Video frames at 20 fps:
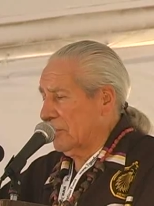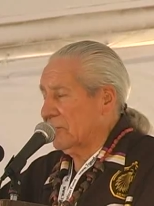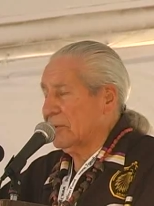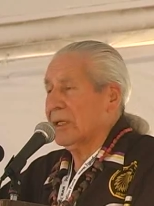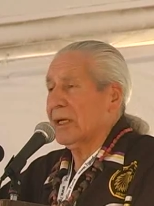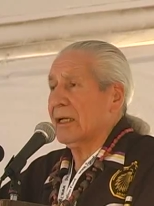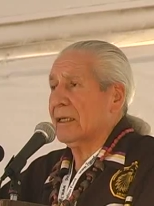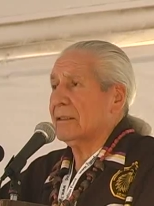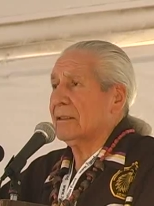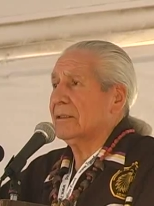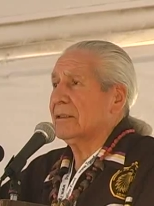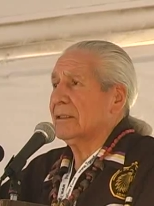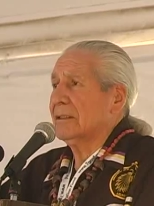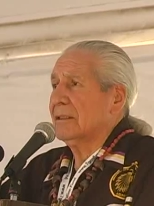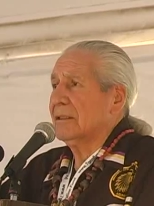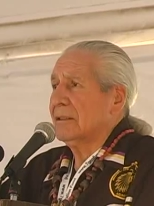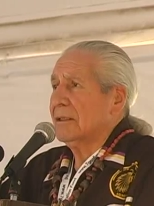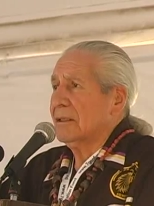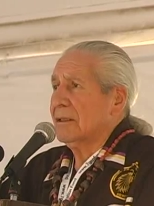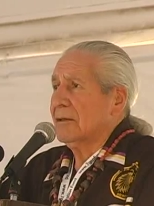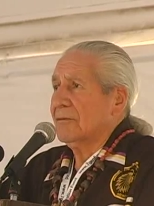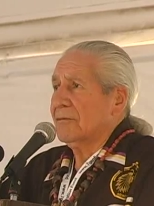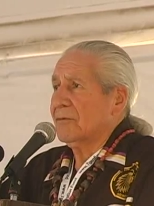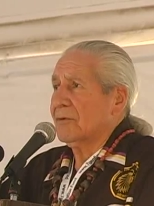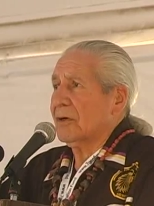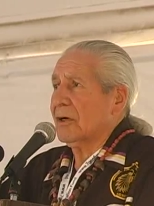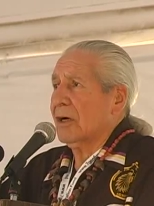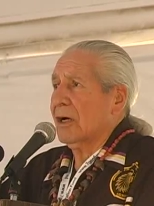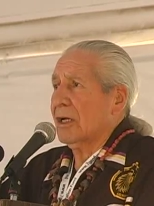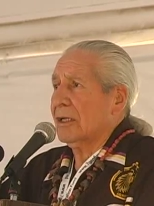We had
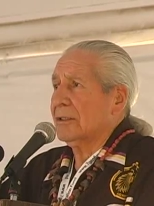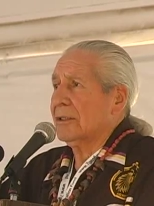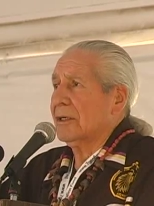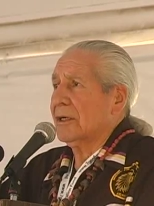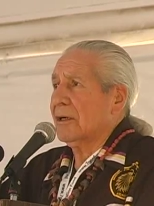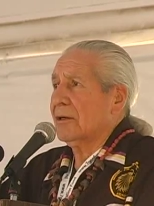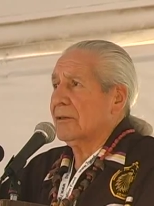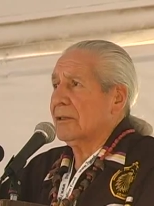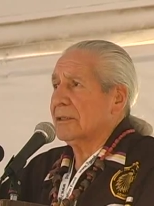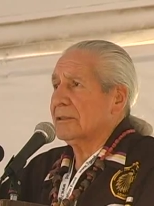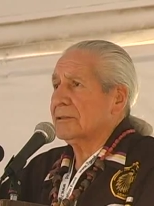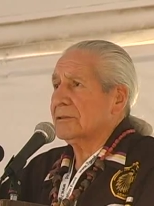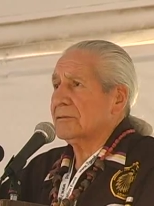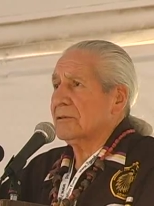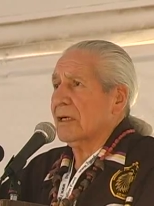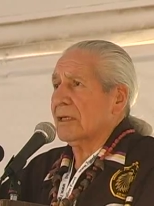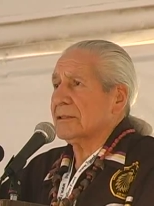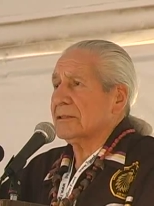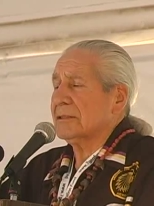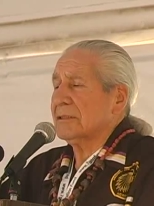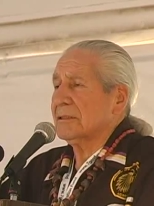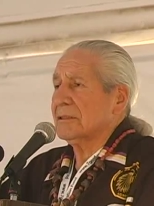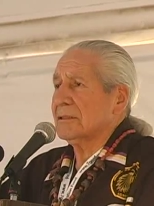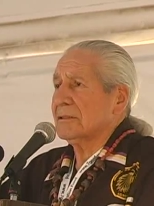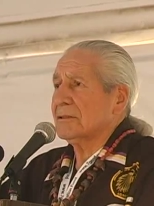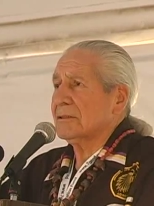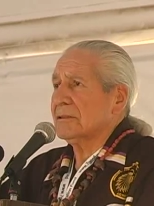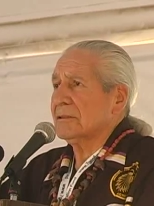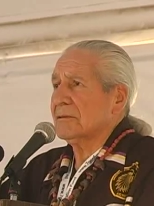forgotten our instructions,